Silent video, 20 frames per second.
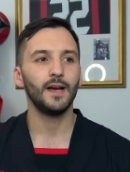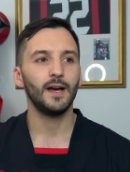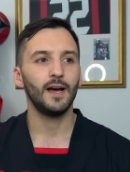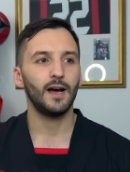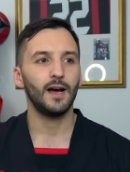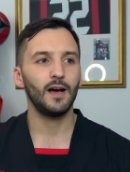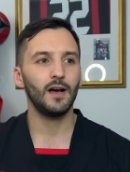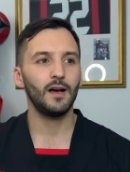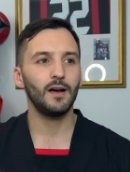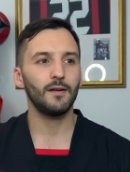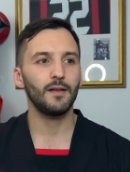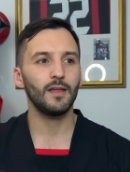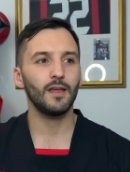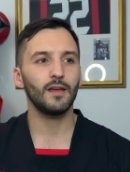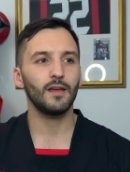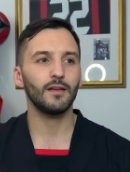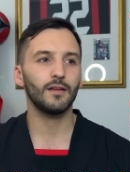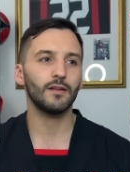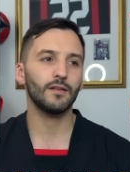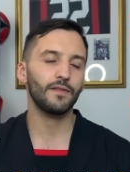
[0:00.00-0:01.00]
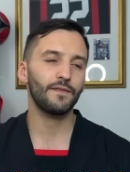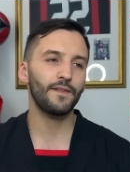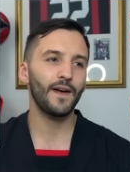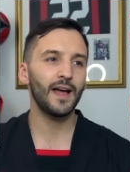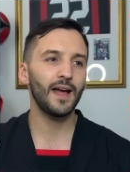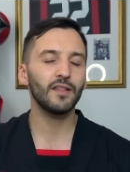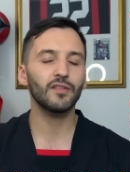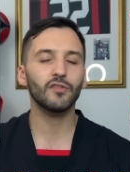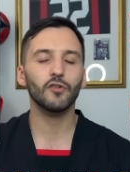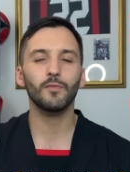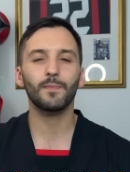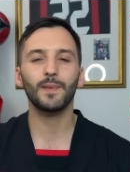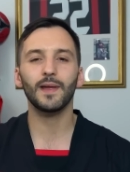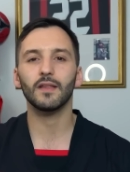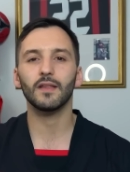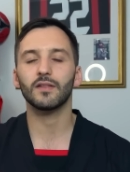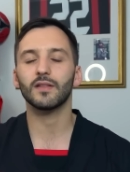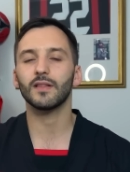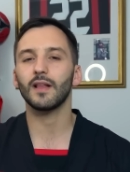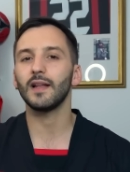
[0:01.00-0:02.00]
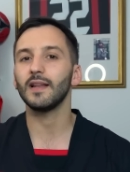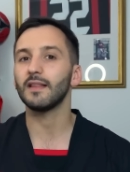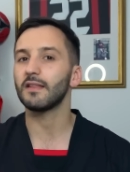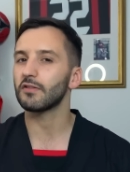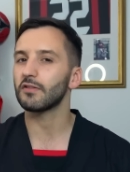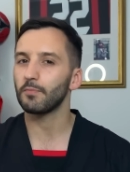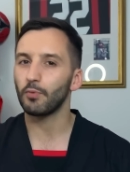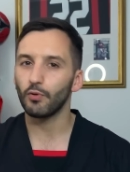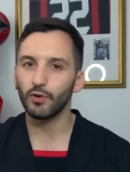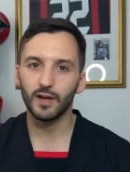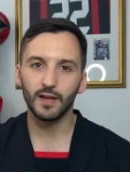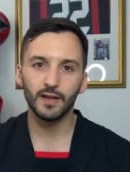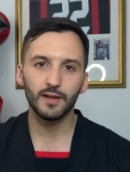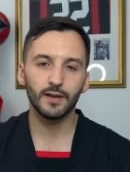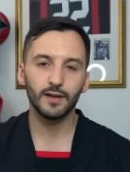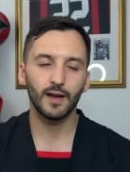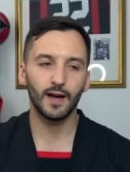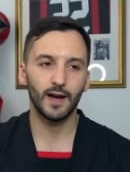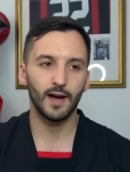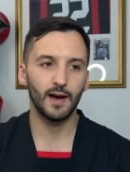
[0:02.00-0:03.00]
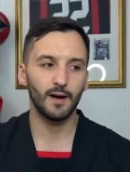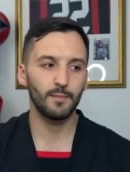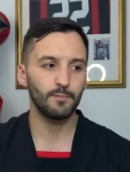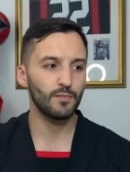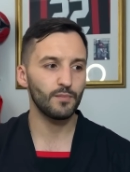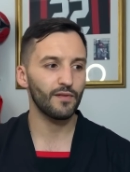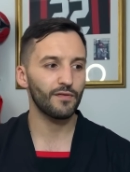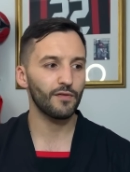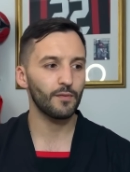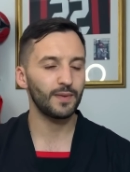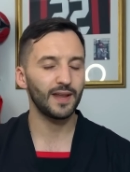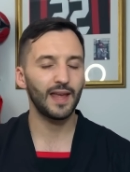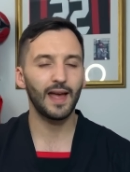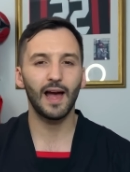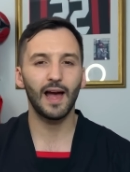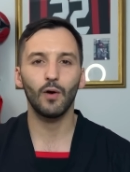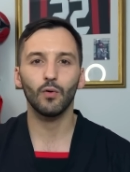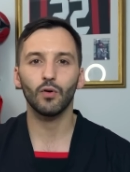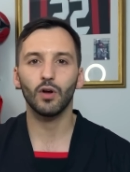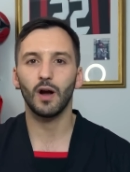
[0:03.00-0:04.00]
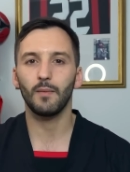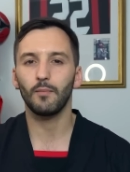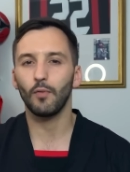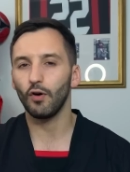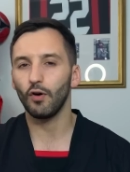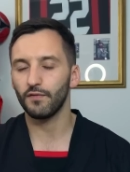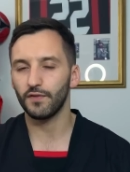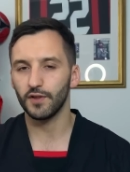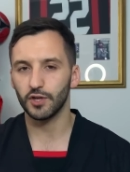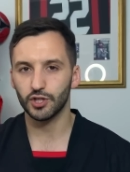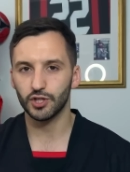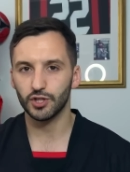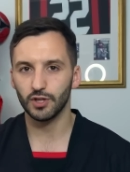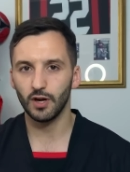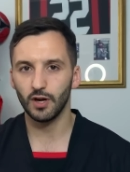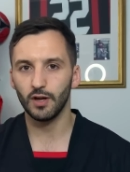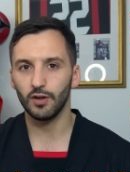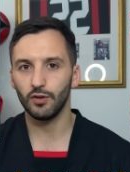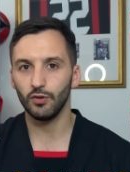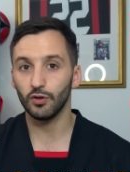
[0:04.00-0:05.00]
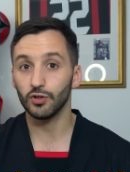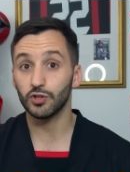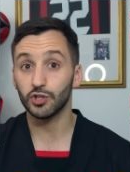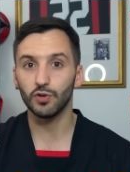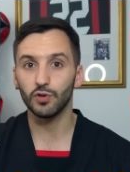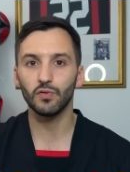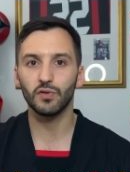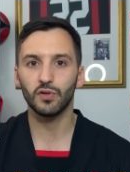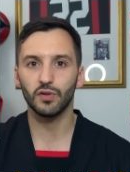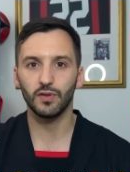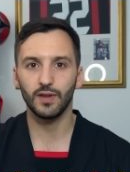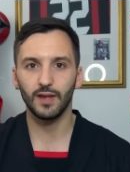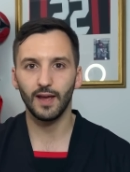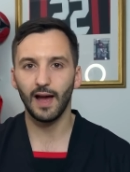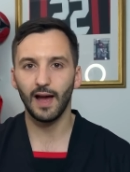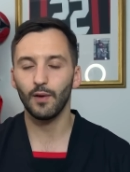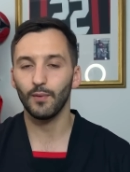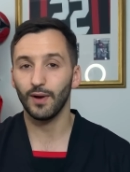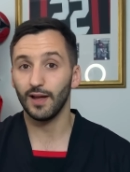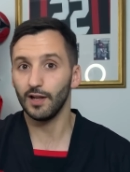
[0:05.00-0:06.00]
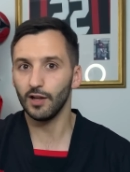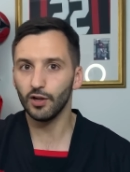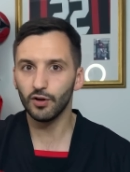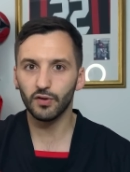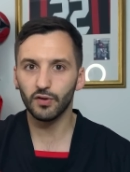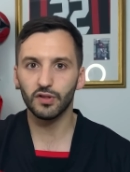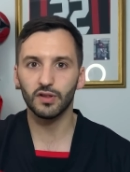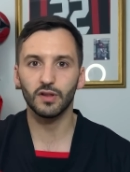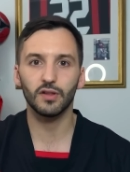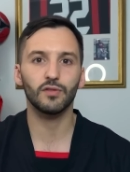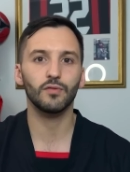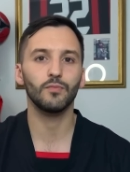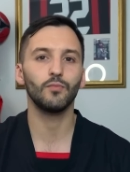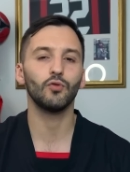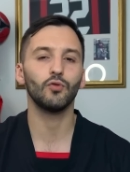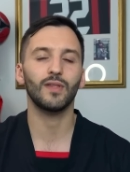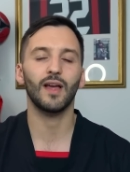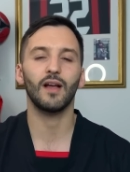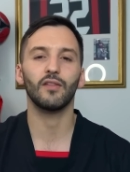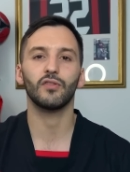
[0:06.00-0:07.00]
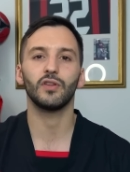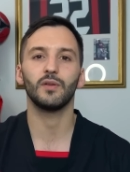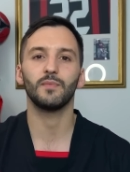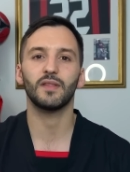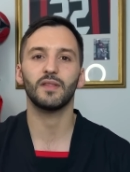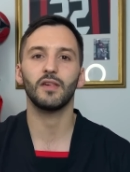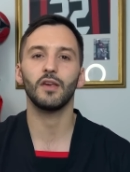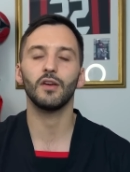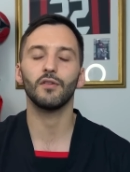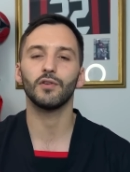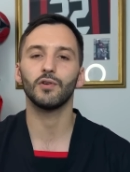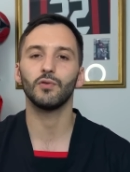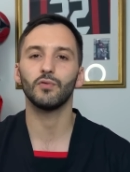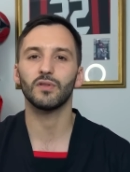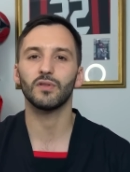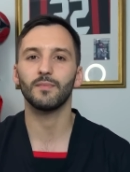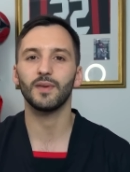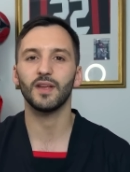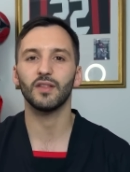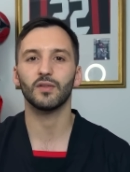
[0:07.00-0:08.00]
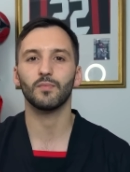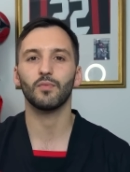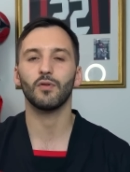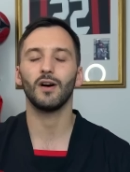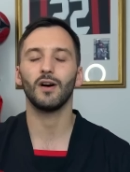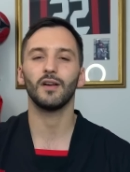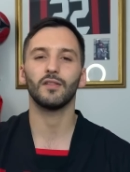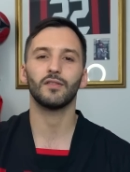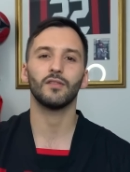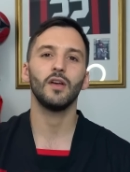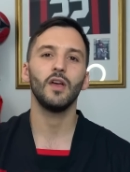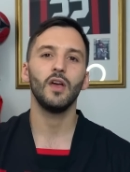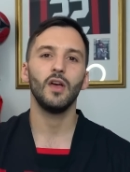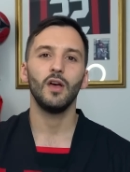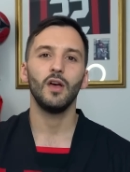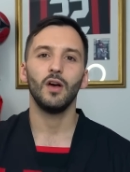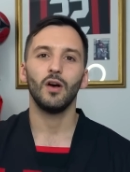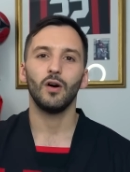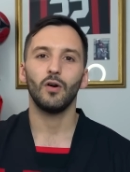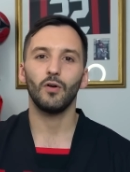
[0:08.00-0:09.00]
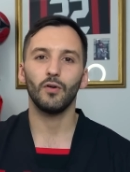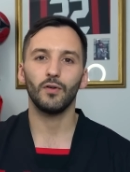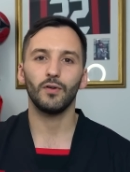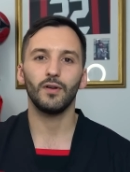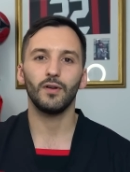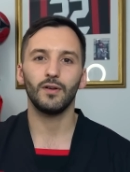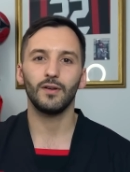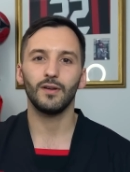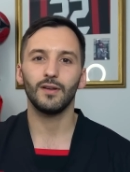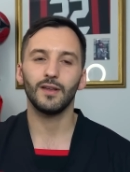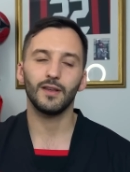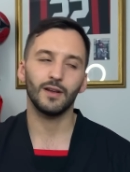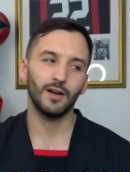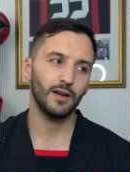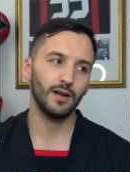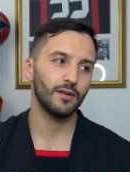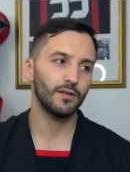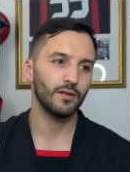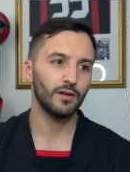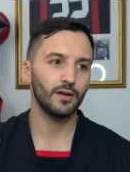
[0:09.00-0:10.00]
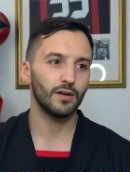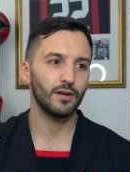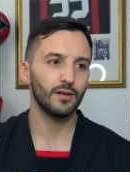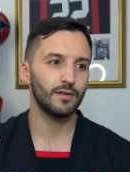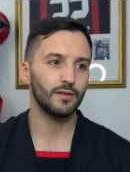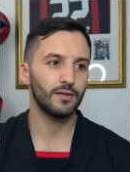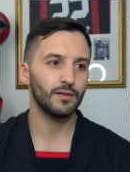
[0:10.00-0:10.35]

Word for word: uh, fans are a bit slightly disappointed um, from the outcome of this shirt, not due to the how it looks, it's more down to the materials and being surprised on uh,